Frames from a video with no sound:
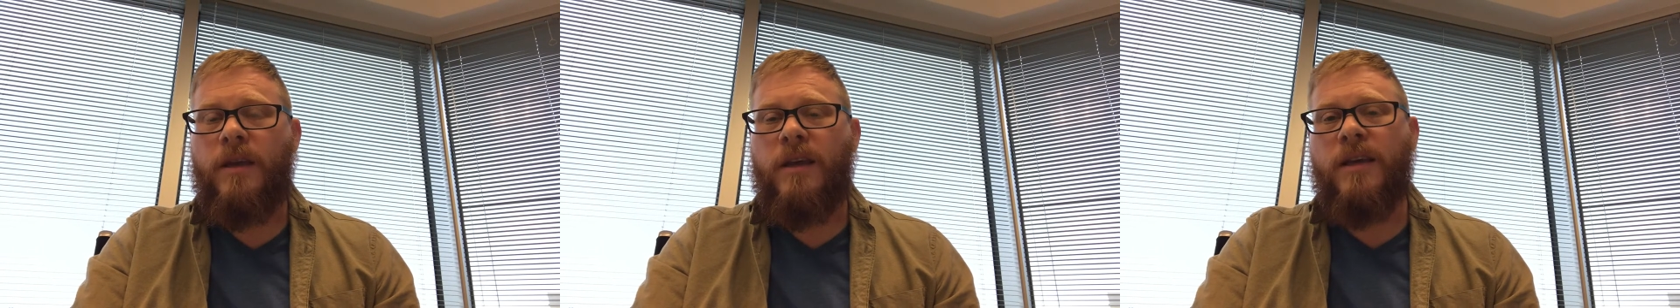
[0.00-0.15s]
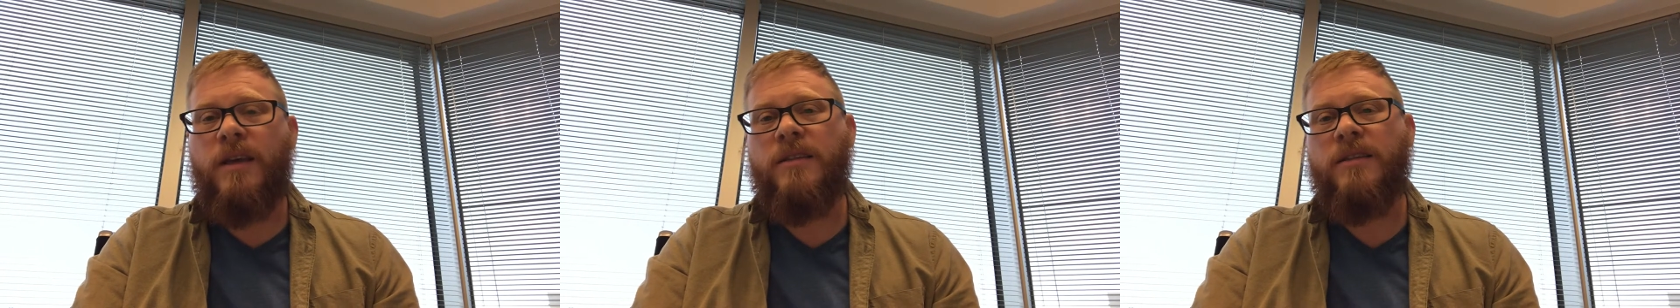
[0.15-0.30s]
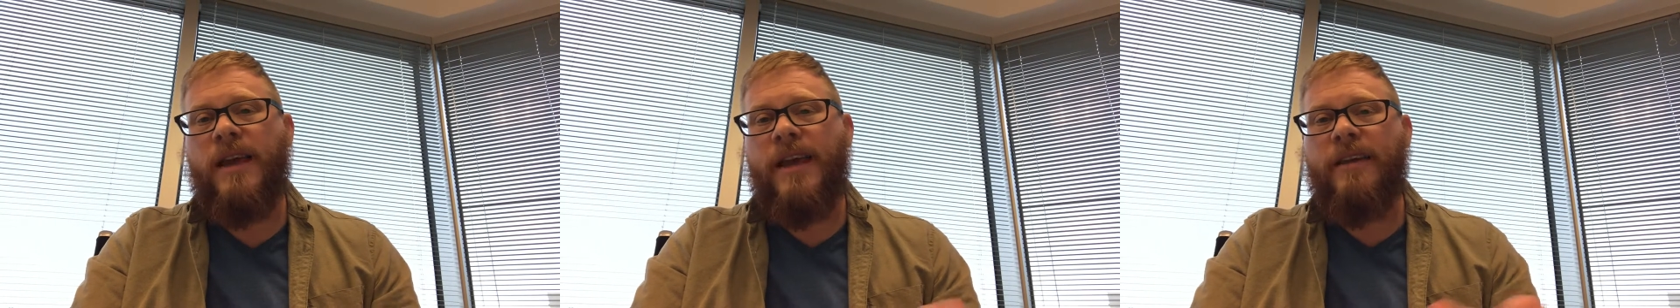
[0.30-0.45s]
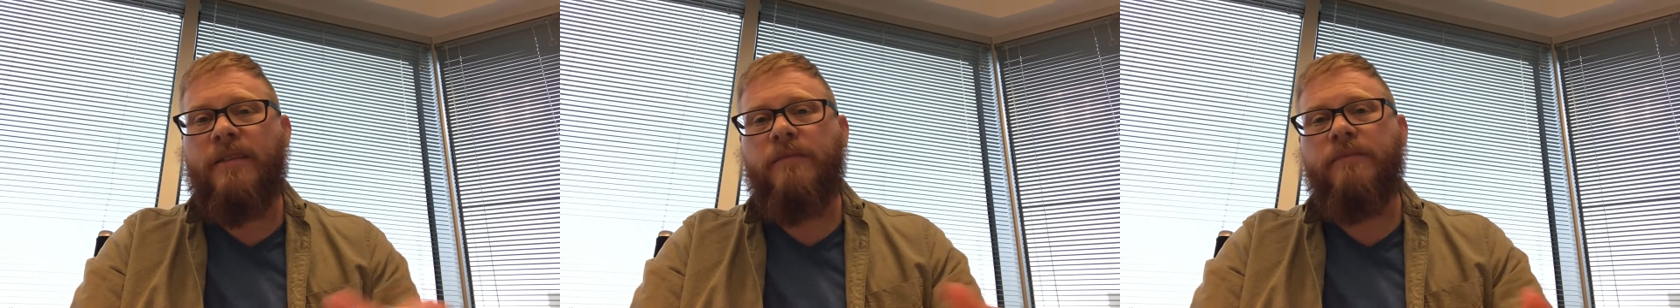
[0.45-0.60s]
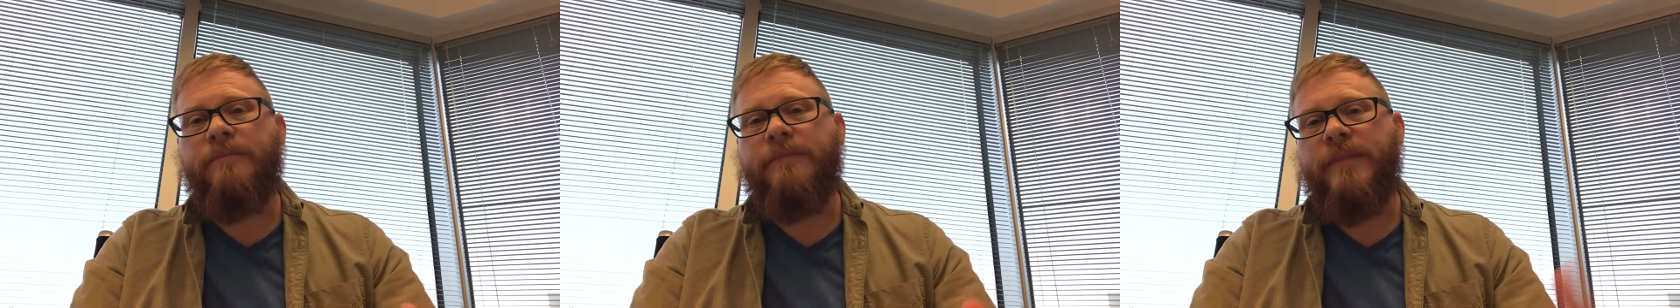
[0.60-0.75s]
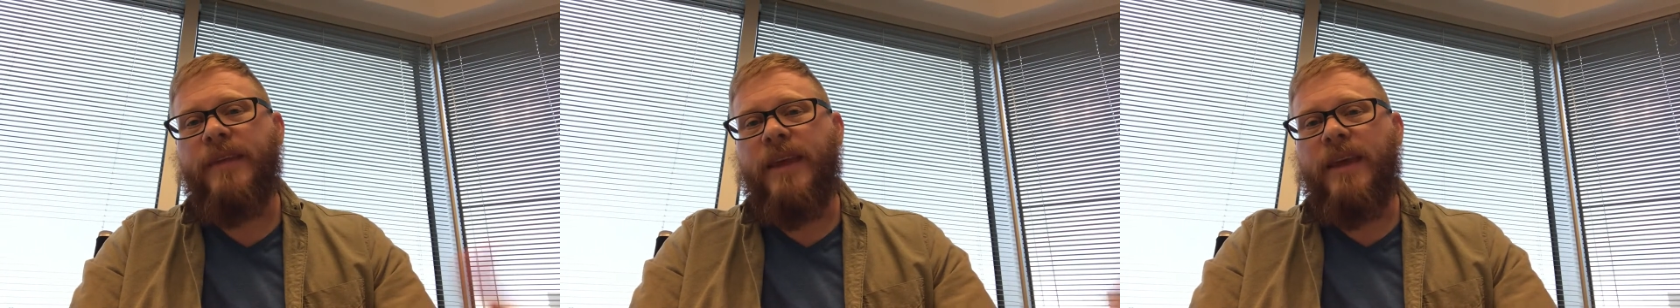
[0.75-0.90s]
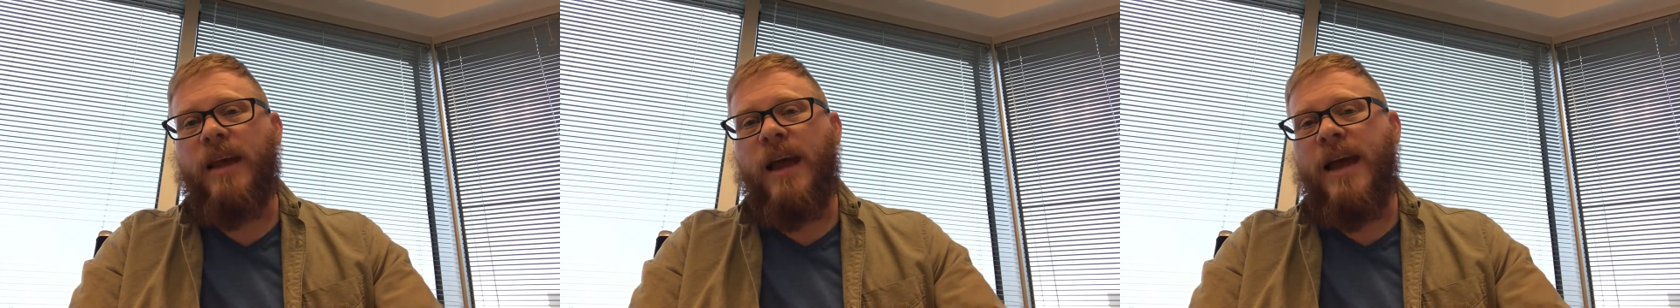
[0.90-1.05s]
because like
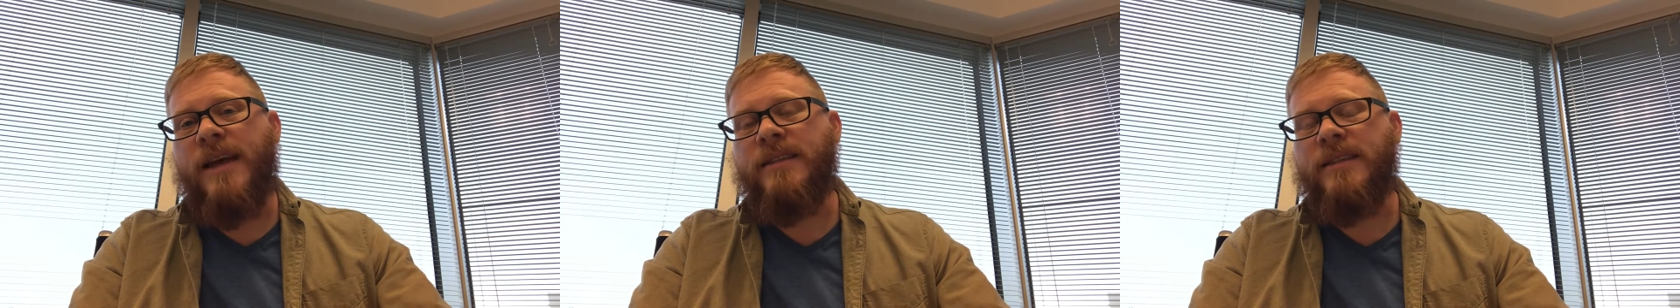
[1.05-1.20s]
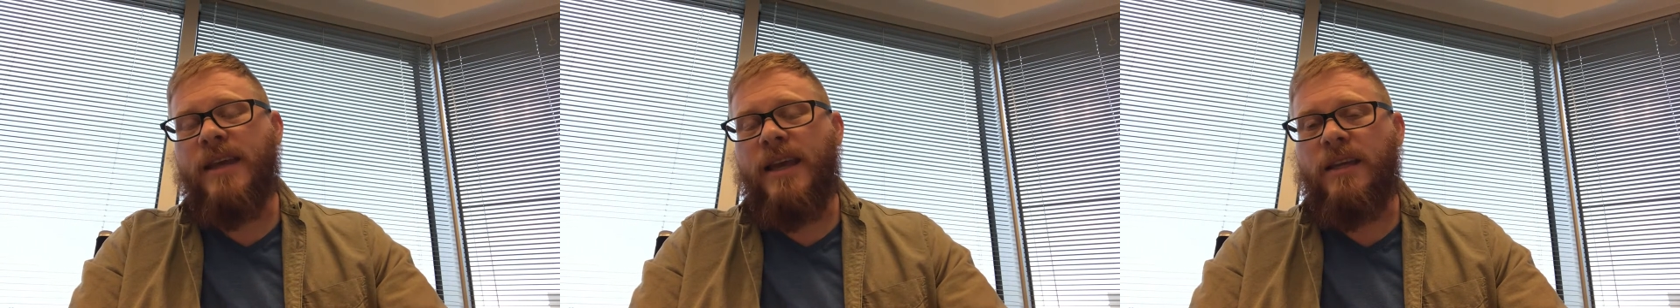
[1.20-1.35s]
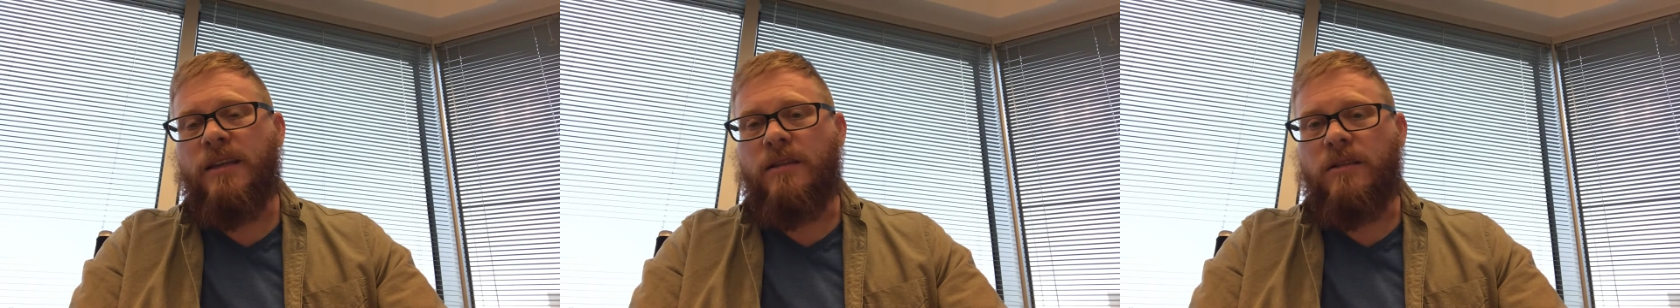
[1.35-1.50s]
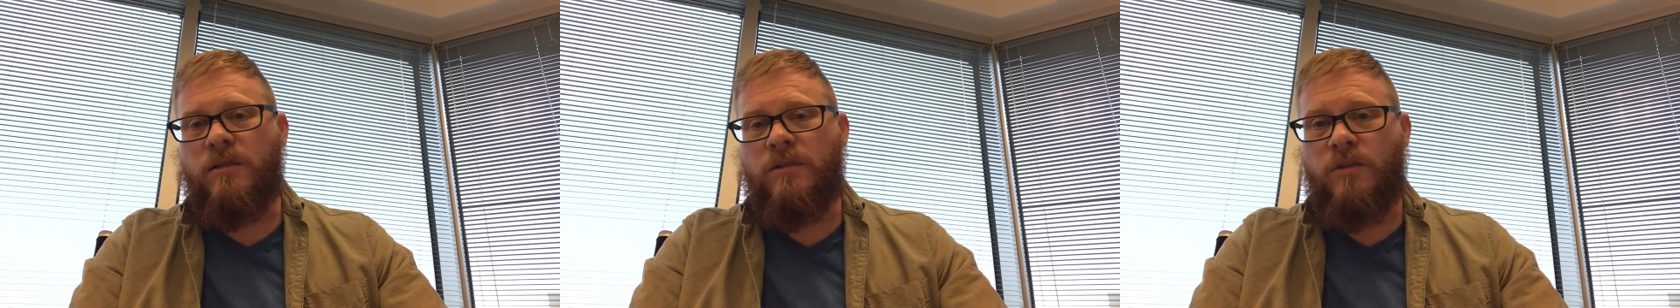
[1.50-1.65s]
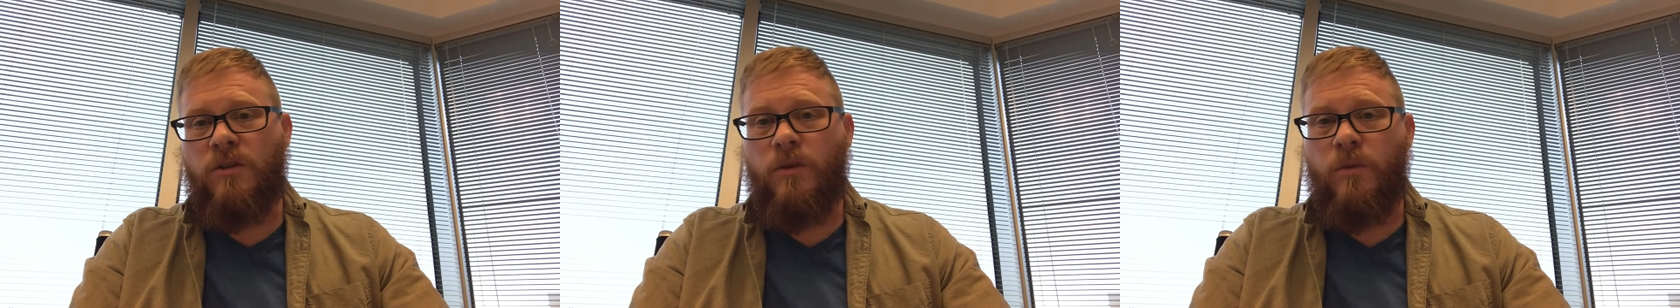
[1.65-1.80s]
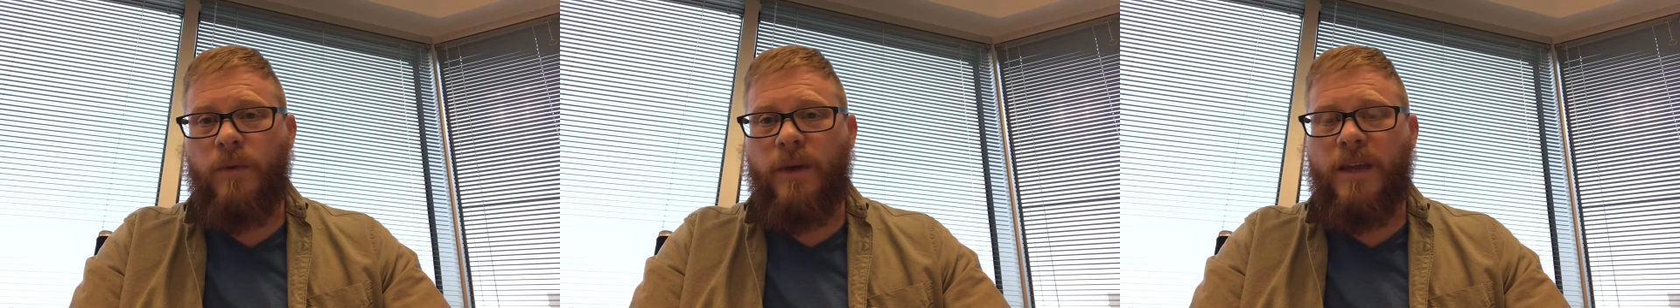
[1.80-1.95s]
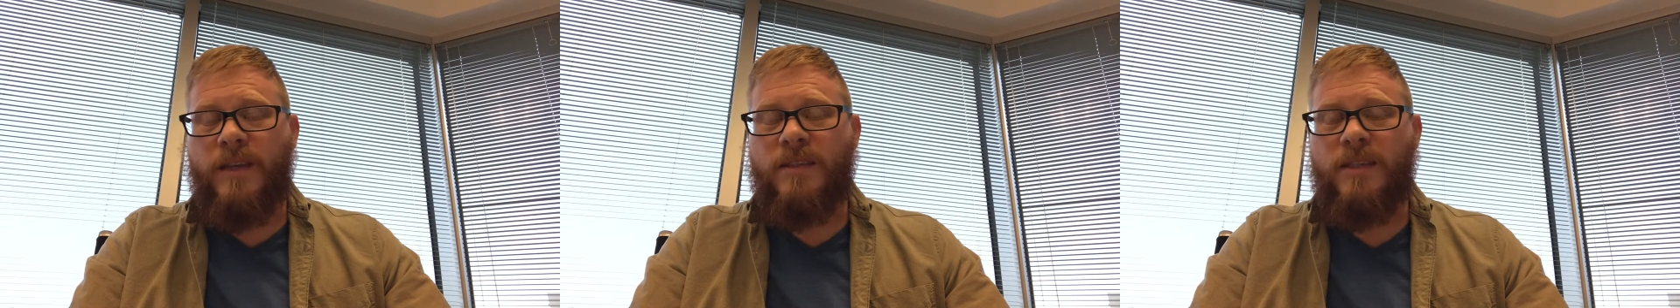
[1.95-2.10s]
I say two
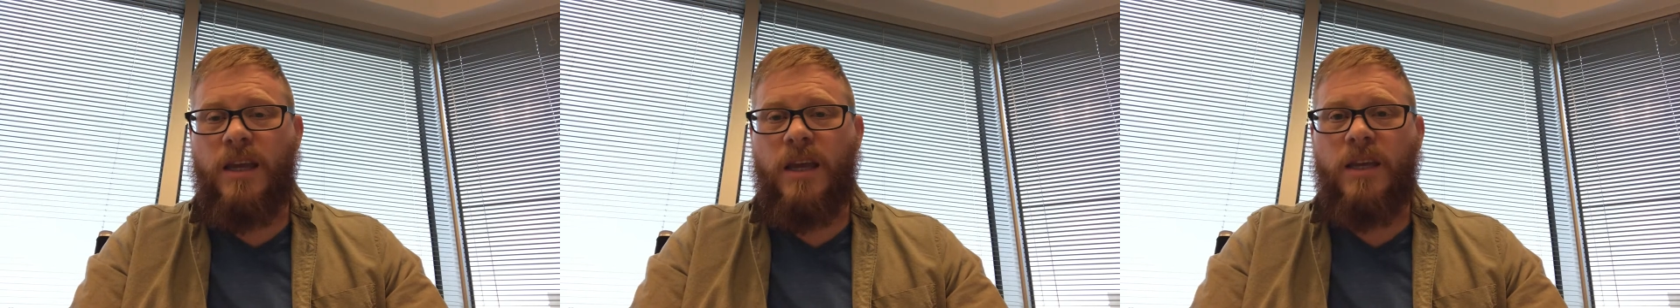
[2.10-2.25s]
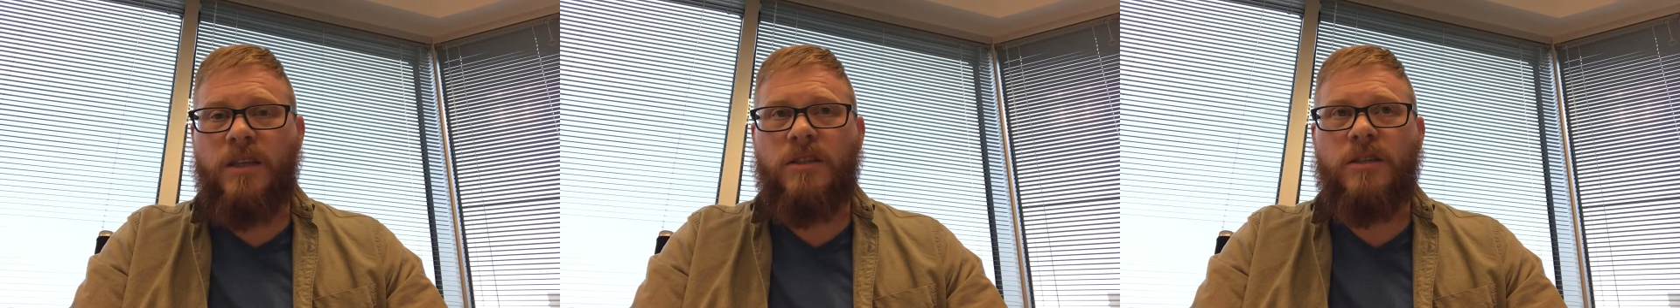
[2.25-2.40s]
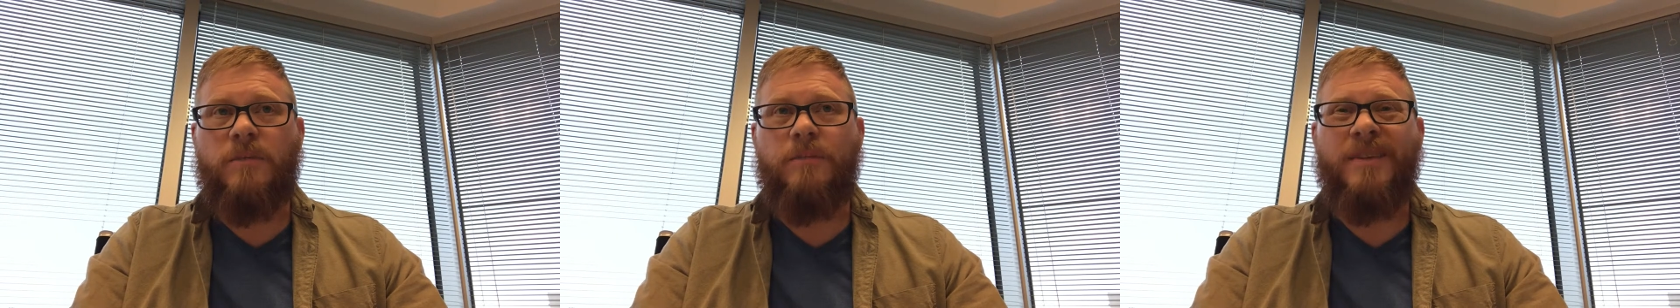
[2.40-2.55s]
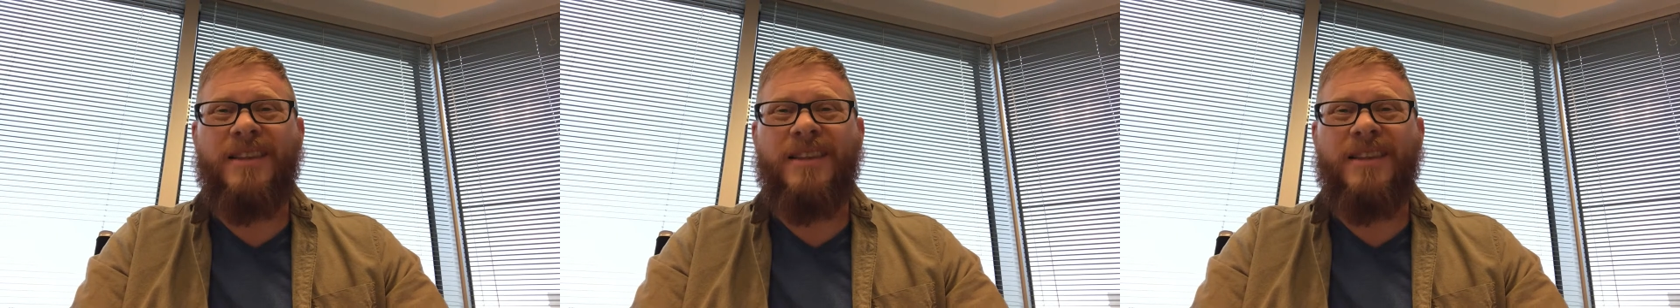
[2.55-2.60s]
weeks each,